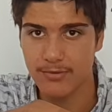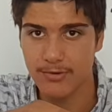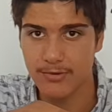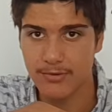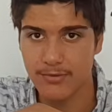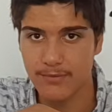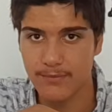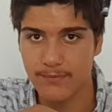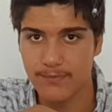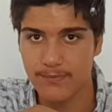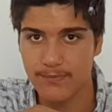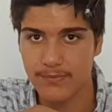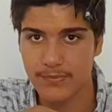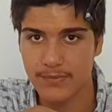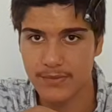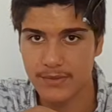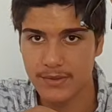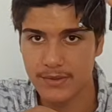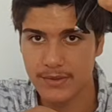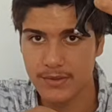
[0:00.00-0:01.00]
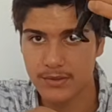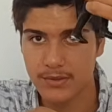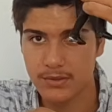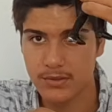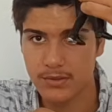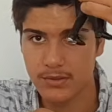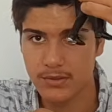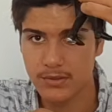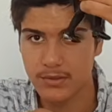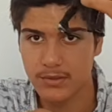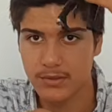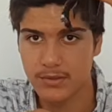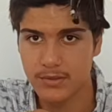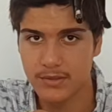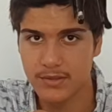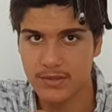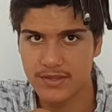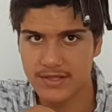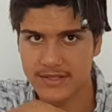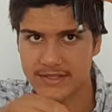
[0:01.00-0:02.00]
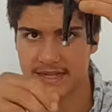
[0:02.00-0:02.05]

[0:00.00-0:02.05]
boot. I think